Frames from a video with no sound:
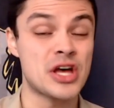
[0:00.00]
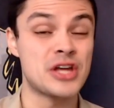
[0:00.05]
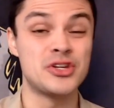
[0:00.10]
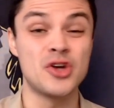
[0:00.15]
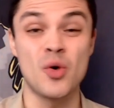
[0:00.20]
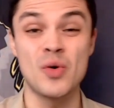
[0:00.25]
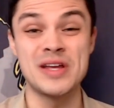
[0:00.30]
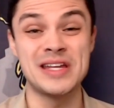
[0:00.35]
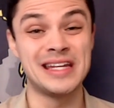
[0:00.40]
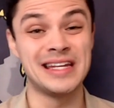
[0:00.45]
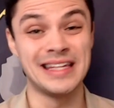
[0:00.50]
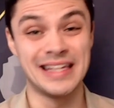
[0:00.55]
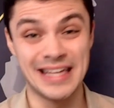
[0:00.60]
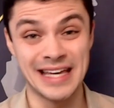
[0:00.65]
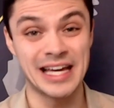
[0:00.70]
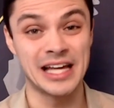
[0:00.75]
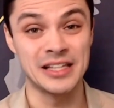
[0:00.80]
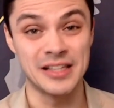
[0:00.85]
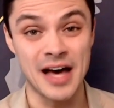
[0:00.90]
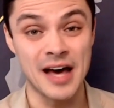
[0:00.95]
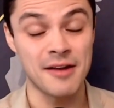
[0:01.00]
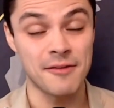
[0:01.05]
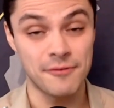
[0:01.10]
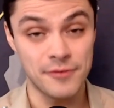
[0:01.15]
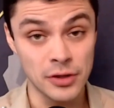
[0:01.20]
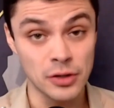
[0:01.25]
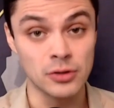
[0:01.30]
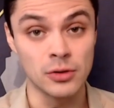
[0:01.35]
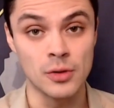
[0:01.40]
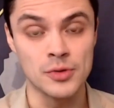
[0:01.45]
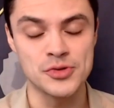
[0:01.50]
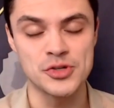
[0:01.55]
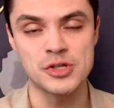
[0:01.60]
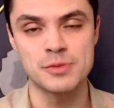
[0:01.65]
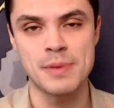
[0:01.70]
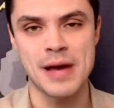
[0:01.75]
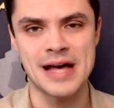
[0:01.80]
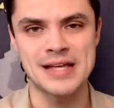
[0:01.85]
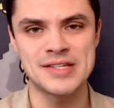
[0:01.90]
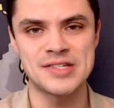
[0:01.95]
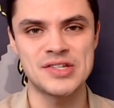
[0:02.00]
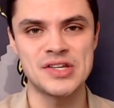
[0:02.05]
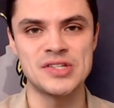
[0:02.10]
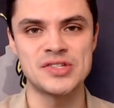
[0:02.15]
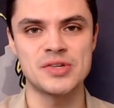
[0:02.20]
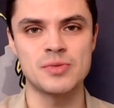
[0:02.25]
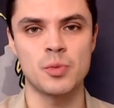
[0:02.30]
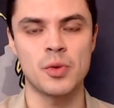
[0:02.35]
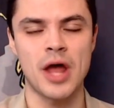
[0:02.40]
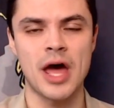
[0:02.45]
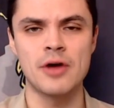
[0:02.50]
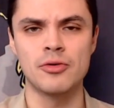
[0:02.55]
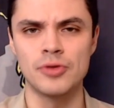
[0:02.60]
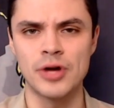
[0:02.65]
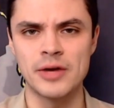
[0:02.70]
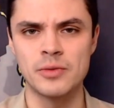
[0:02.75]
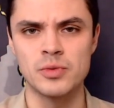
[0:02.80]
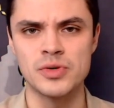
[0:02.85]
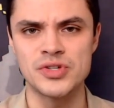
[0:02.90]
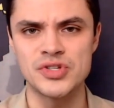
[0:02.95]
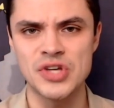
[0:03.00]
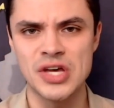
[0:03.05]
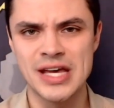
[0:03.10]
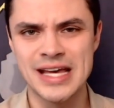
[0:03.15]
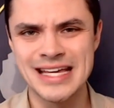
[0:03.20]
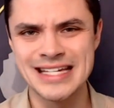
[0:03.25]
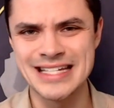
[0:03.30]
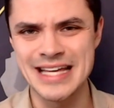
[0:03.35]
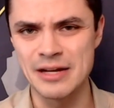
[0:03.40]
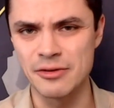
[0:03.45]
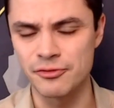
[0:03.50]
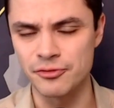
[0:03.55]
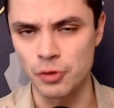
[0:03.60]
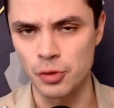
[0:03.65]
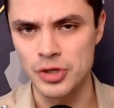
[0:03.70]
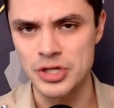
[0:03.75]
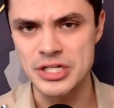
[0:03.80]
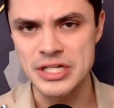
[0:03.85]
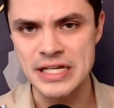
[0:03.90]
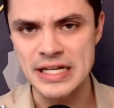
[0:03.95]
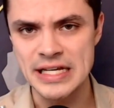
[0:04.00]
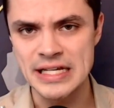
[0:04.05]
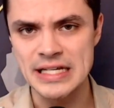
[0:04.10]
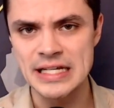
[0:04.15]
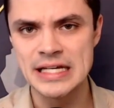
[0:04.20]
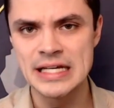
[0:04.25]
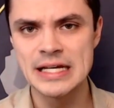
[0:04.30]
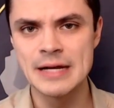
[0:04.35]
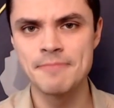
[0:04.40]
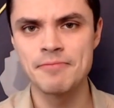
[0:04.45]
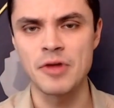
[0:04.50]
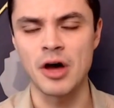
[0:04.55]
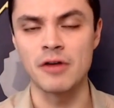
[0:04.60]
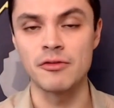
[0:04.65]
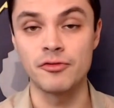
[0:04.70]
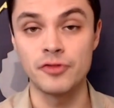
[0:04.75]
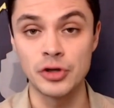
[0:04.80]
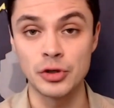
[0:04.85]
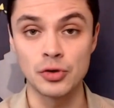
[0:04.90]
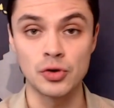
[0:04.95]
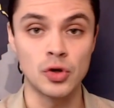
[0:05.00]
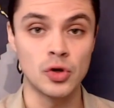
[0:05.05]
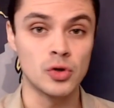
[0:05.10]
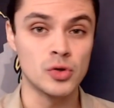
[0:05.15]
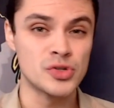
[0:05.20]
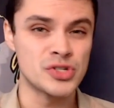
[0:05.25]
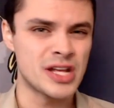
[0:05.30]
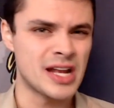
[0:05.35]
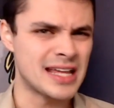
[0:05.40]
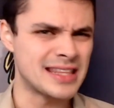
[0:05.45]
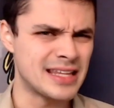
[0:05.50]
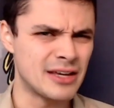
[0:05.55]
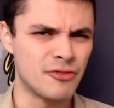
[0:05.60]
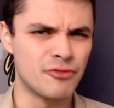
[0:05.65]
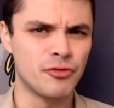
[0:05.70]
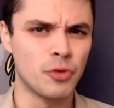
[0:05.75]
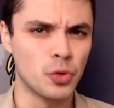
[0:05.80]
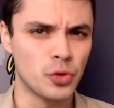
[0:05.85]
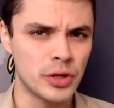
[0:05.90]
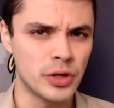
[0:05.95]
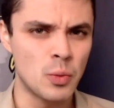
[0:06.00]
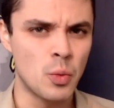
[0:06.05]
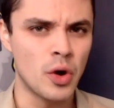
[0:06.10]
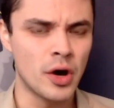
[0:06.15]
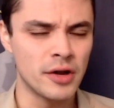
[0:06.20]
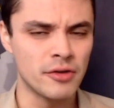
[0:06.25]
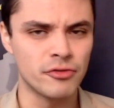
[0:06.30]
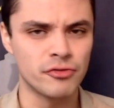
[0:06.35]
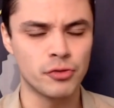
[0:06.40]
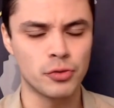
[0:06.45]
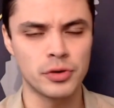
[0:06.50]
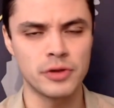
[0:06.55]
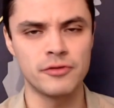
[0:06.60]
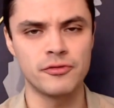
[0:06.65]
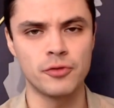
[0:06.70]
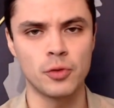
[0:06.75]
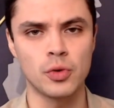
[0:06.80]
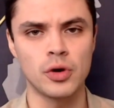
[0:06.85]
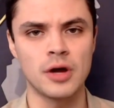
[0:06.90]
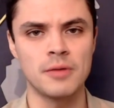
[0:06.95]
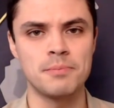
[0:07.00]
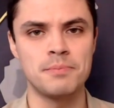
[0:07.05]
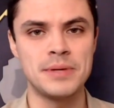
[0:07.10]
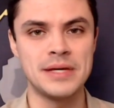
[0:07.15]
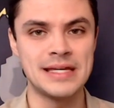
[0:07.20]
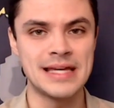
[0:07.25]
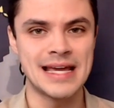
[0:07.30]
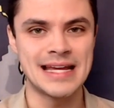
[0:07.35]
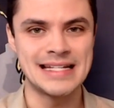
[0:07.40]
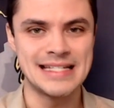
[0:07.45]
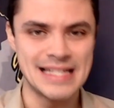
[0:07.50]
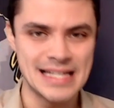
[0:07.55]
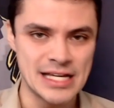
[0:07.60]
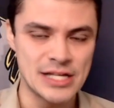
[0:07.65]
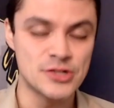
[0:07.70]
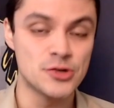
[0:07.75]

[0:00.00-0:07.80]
I know he didn't kick a lot of field goals this past season. What I read was 10 of 14 on field goals, and I think 41 of 44 on PATs.